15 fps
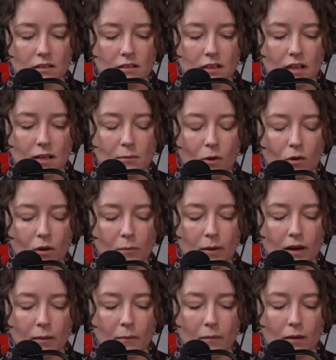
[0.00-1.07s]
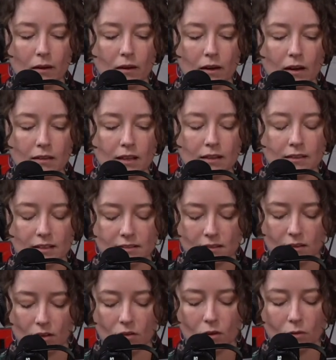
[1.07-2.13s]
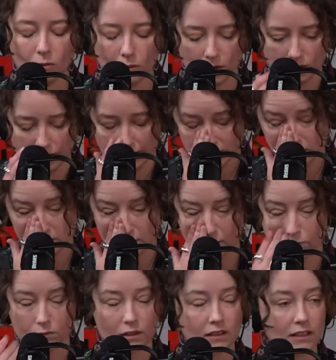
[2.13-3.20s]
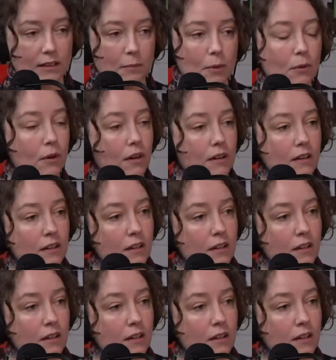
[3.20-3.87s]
anymore, but I think these local elections are really important.